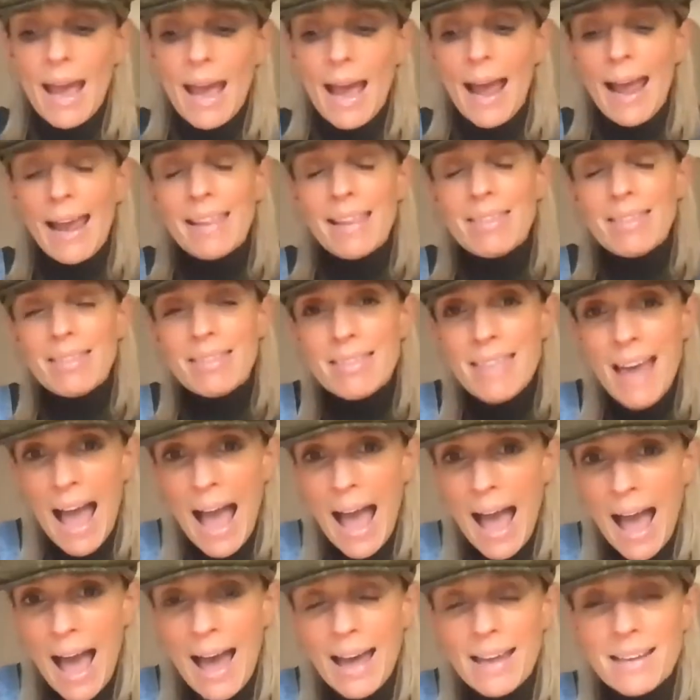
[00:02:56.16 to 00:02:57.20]
And
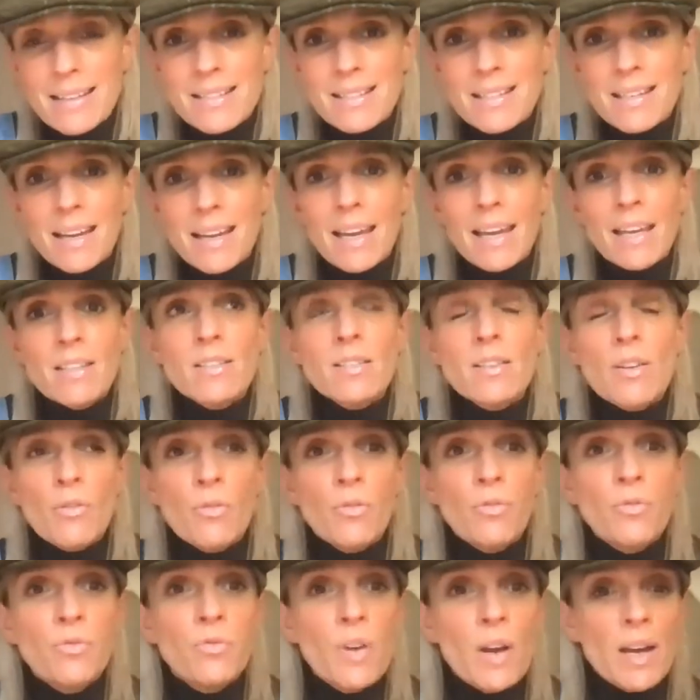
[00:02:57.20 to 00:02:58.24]
that is the
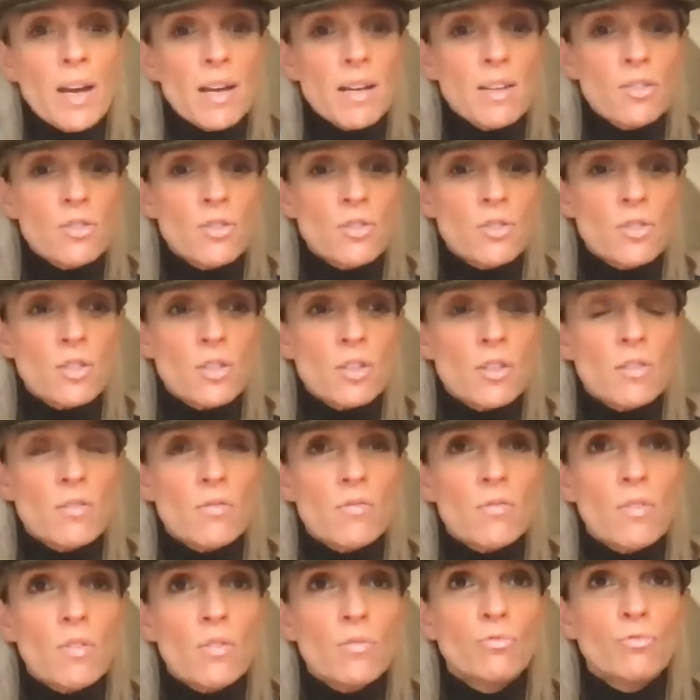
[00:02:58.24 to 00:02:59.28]
first
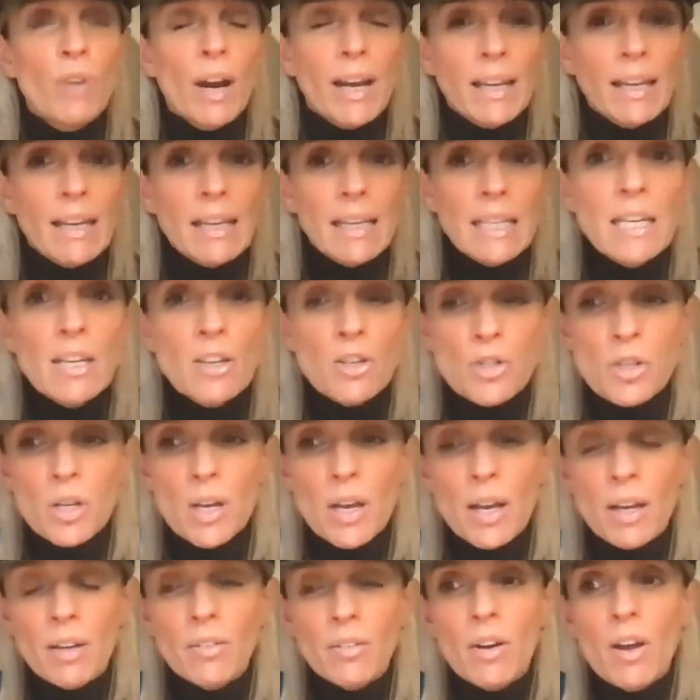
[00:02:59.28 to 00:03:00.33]

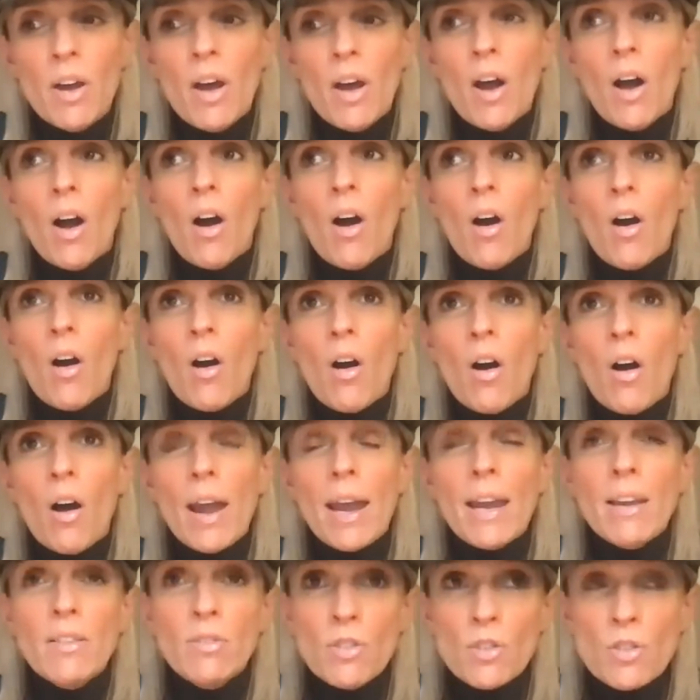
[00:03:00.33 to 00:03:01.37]
recognition
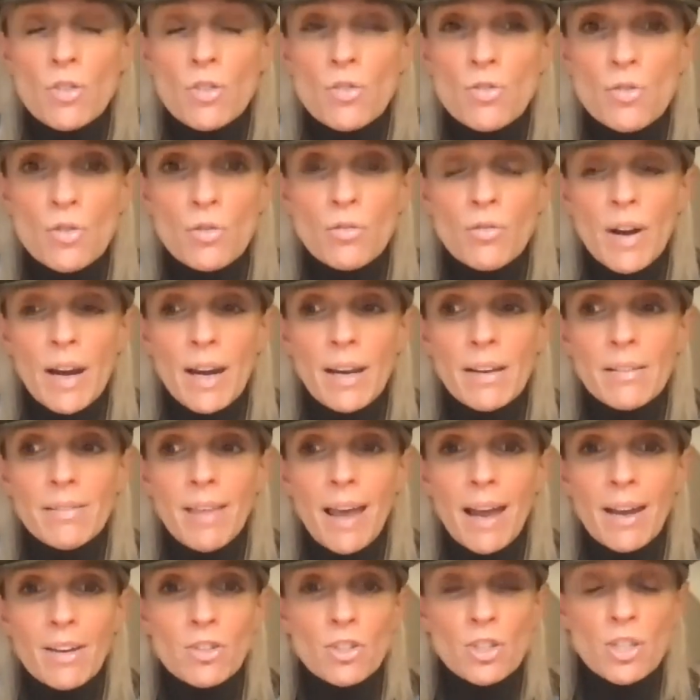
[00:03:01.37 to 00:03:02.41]
in the story
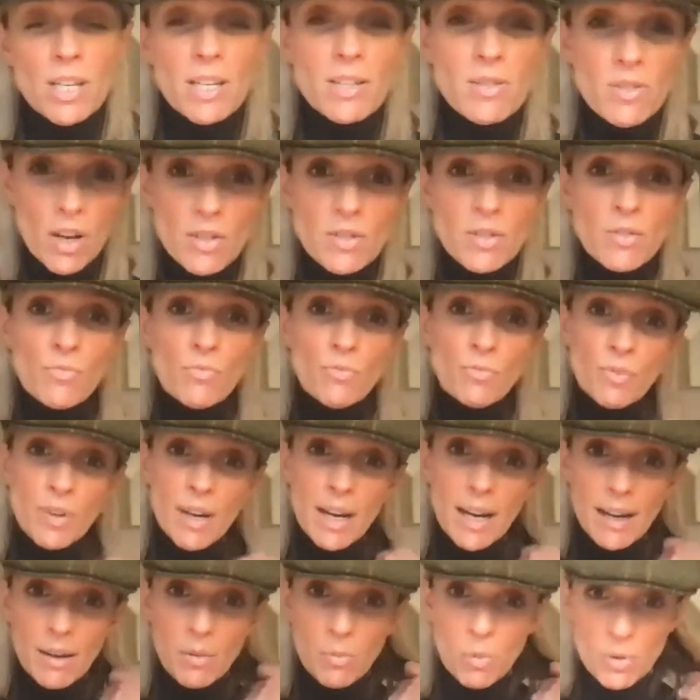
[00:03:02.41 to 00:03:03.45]
that she doesn't
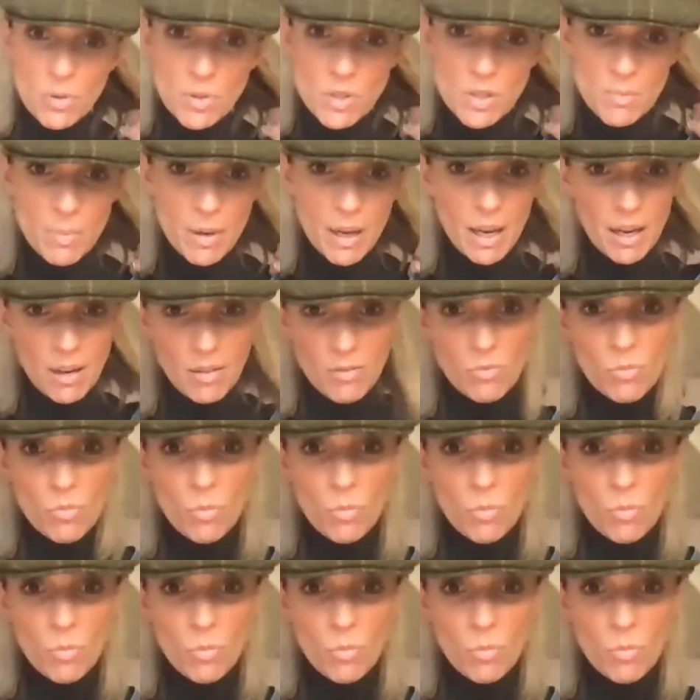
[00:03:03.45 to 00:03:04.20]
really want to be